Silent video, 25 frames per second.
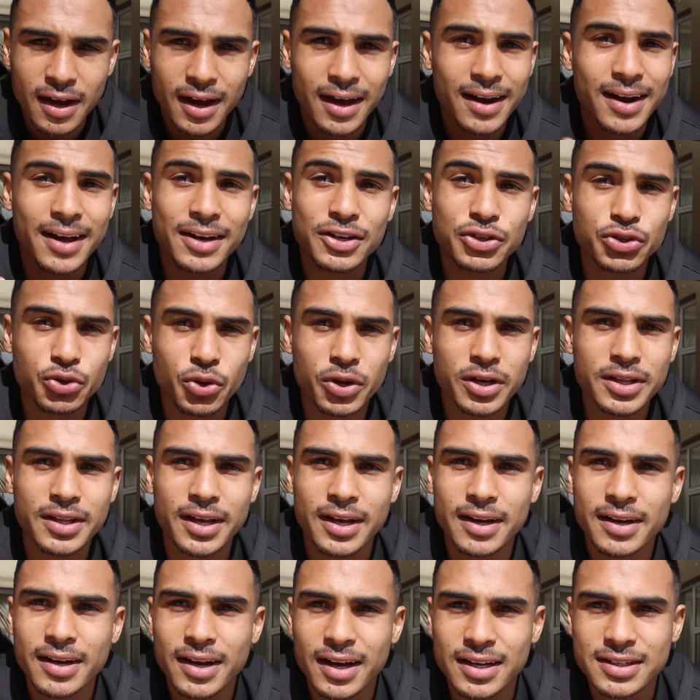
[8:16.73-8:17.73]
And I enjoy
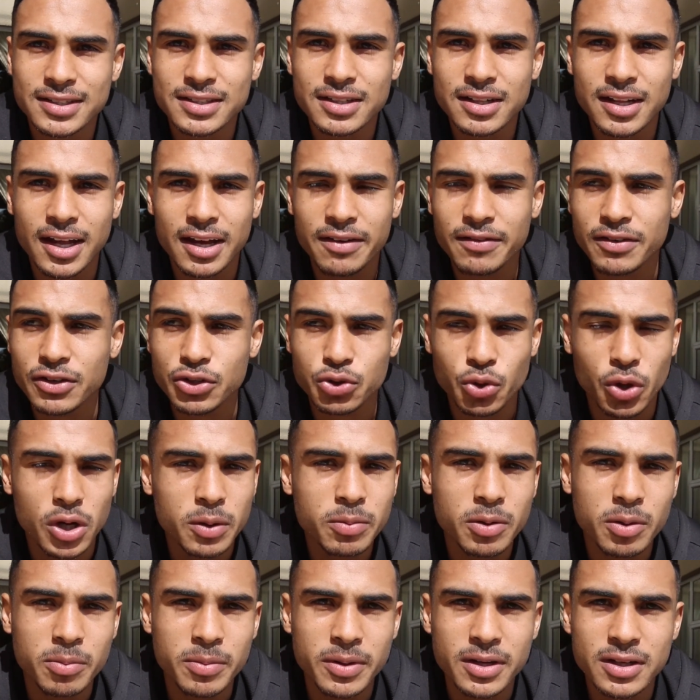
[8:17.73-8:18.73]
that. I still have
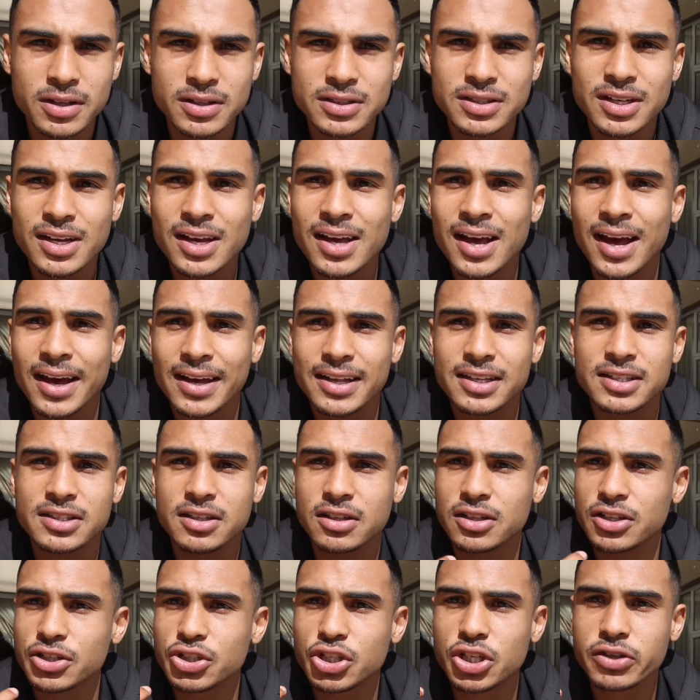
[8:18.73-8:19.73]
enjoyable meals, can
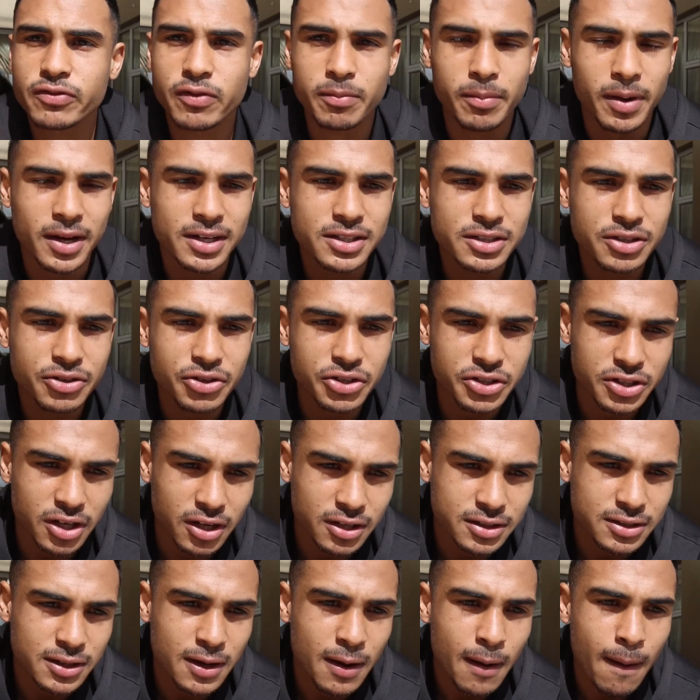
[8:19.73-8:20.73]
still achieve amazing
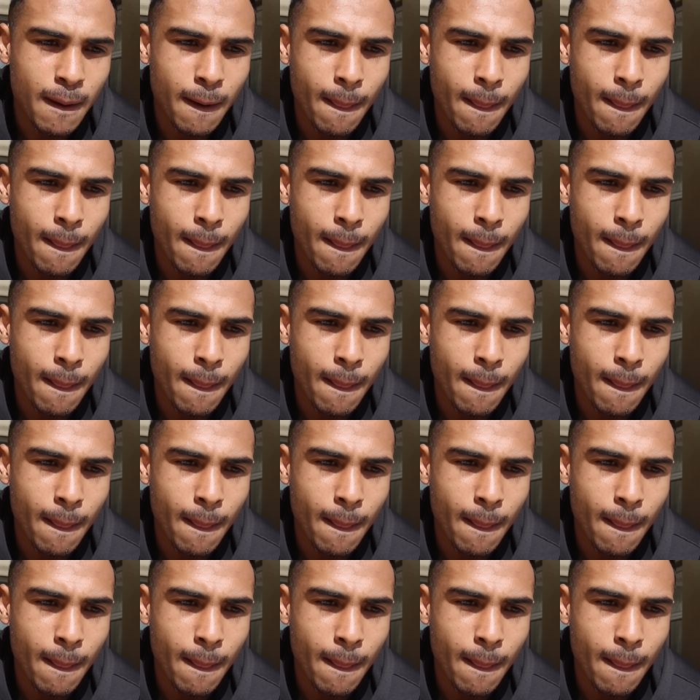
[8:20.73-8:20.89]
results,